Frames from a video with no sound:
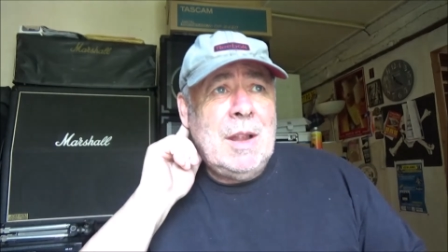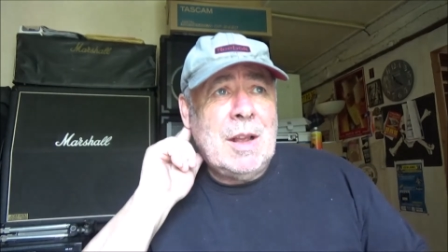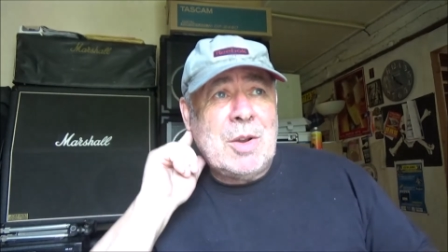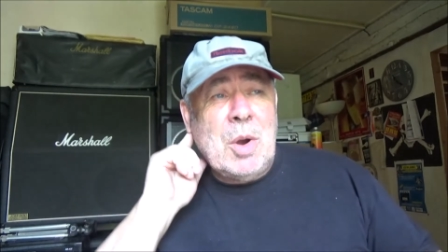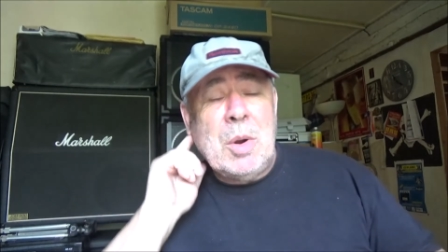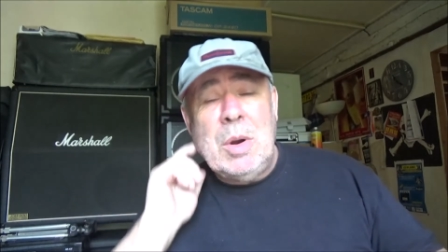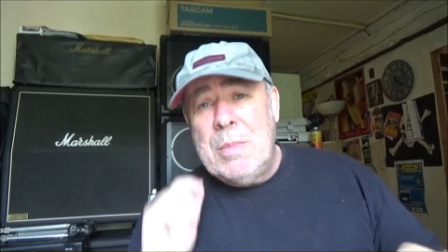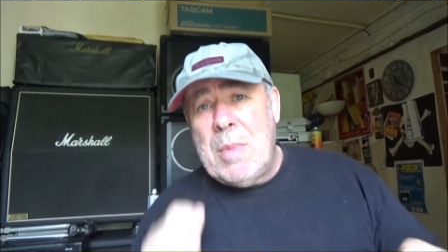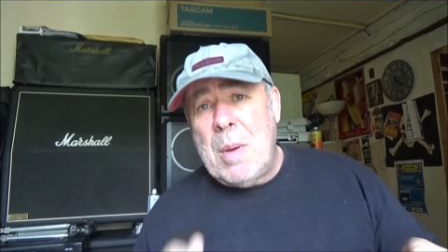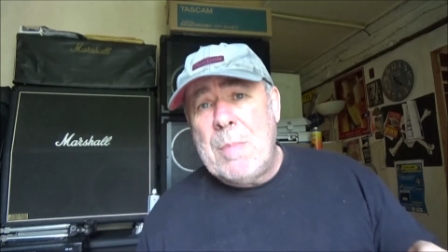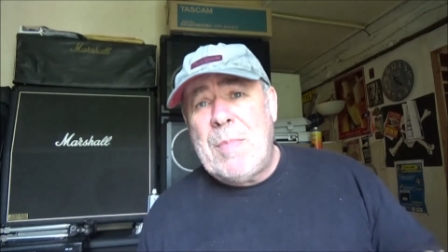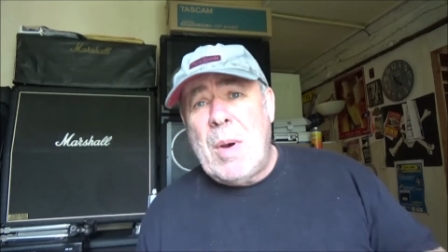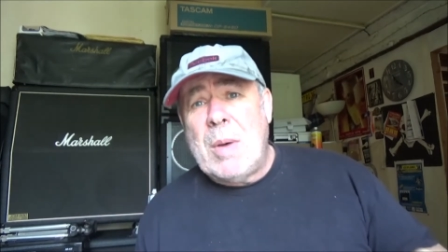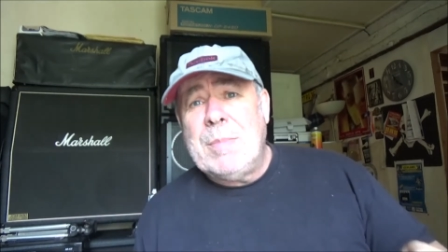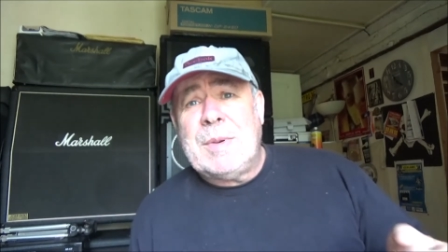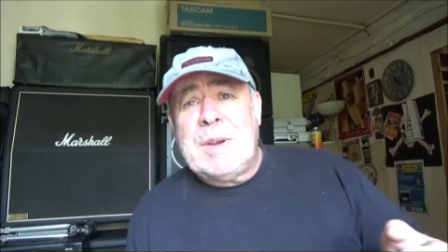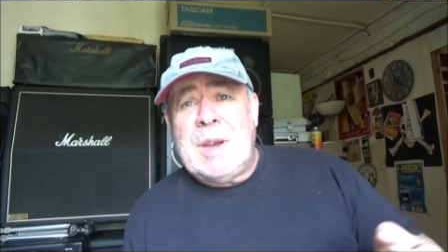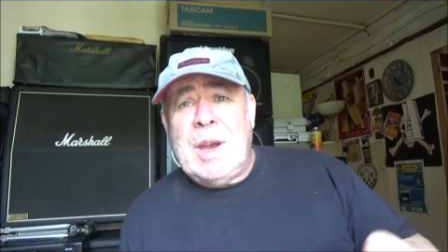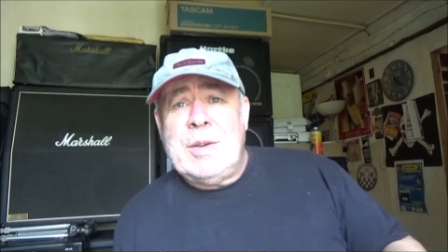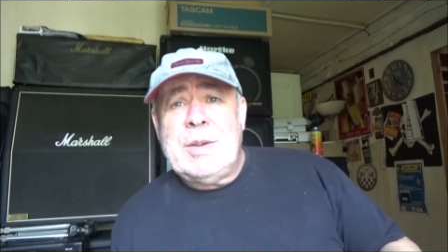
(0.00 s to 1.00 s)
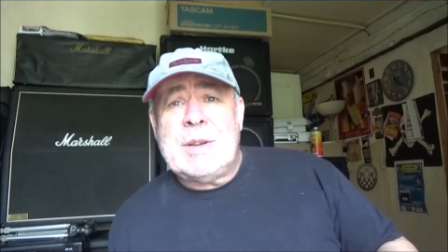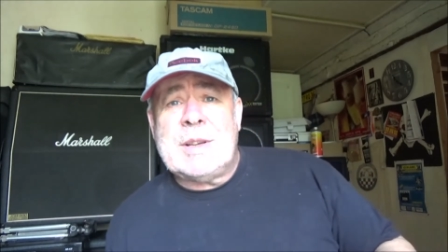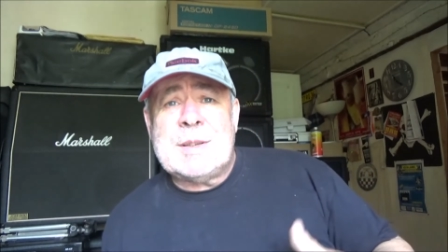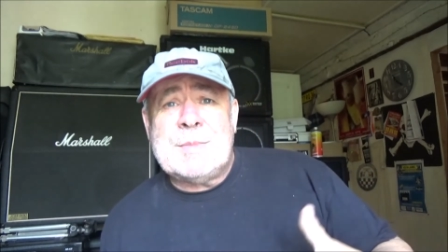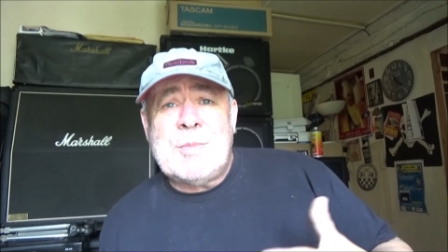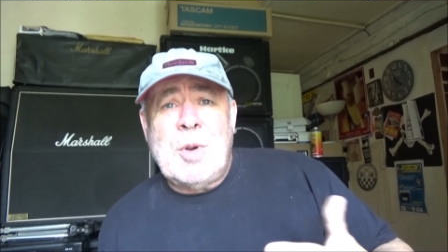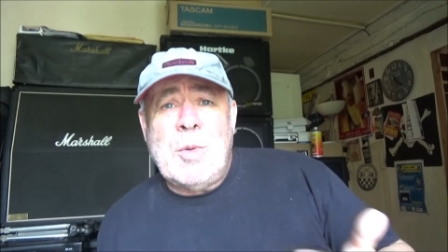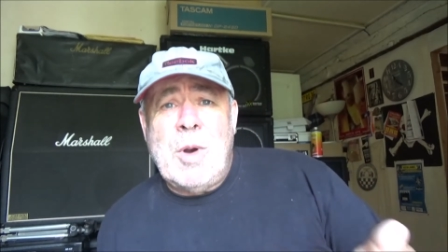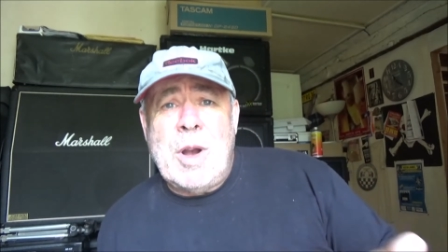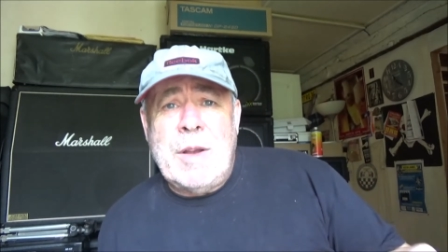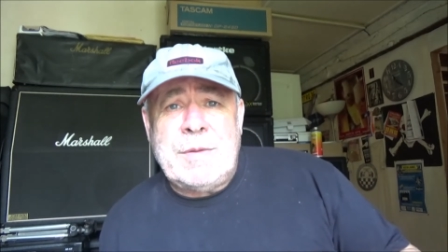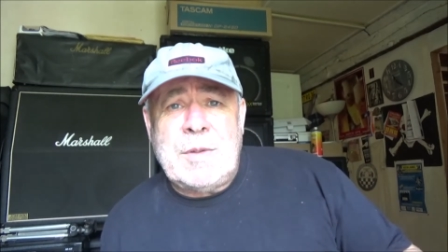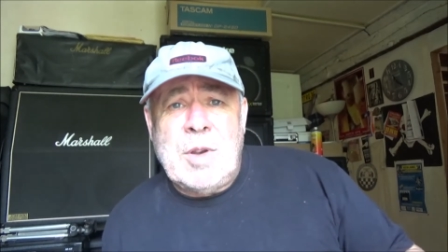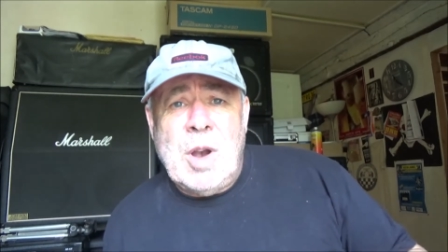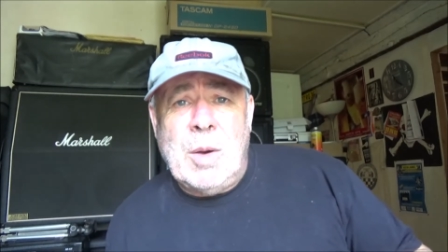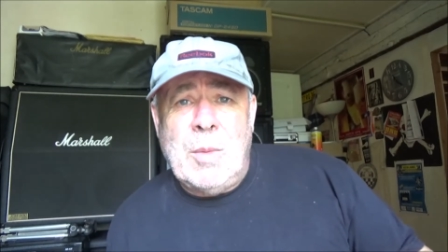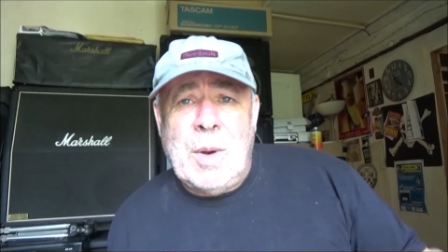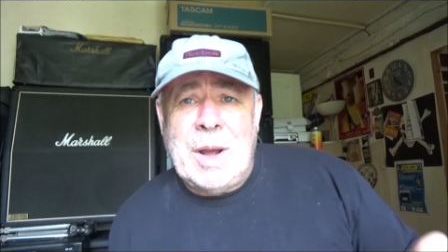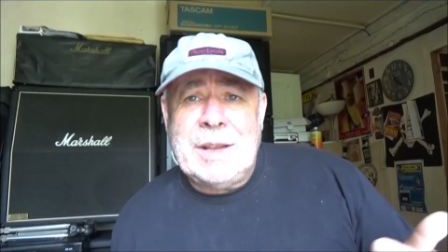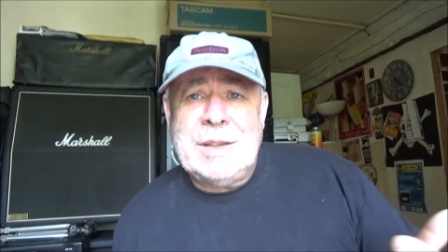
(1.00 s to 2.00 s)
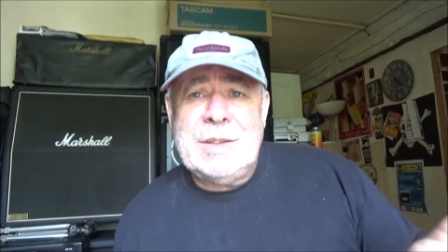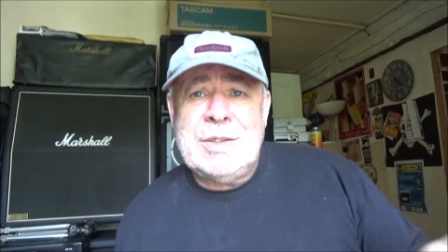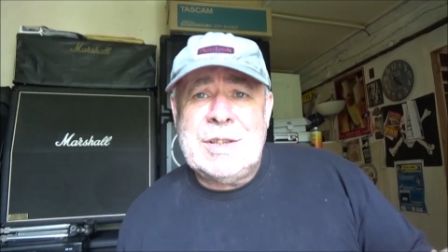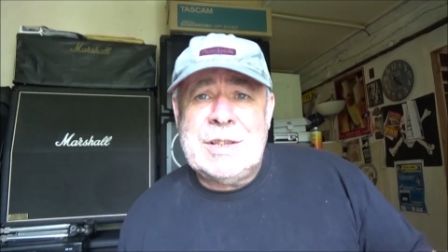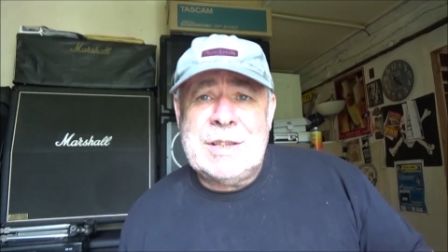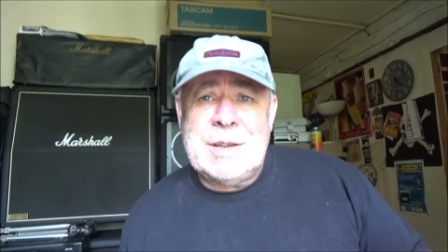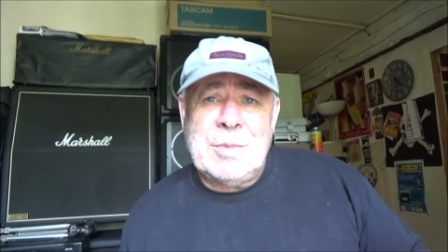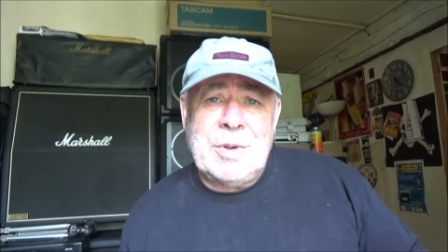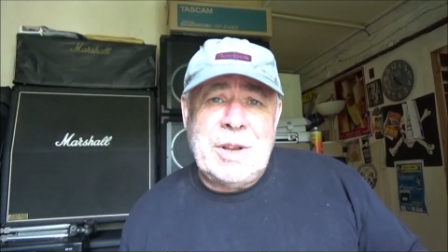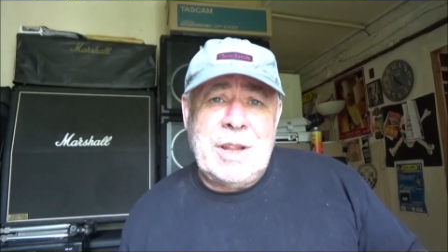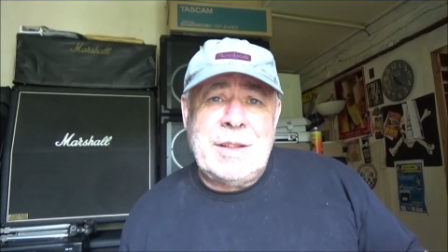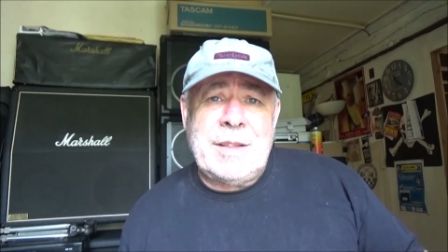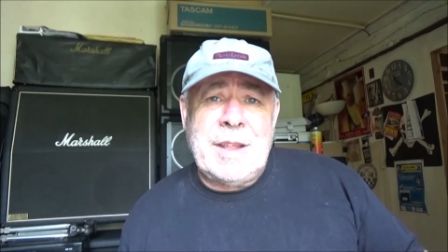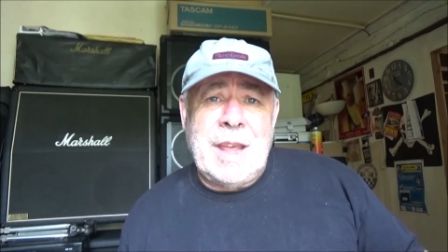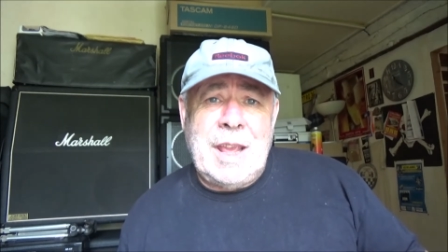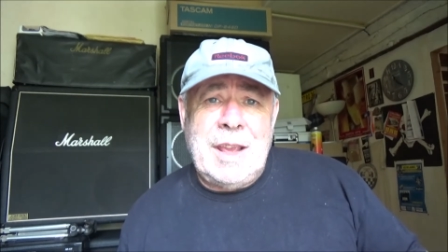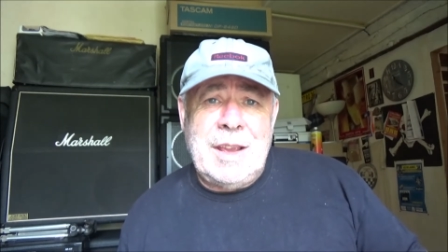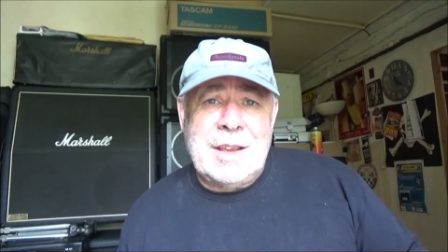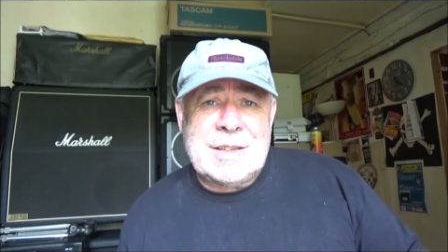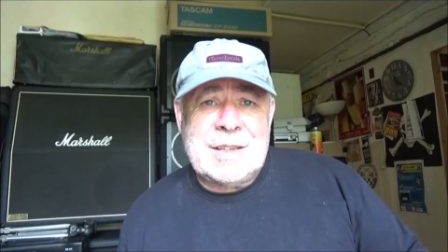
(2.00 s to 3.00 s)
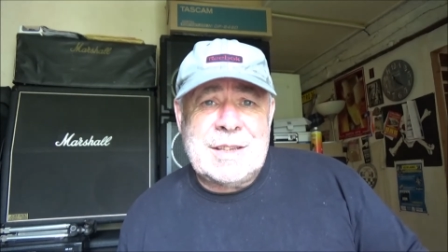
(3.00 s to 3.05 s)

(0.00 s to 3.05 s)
Call them a bob coat because my wife got one and she said, "What do you think?"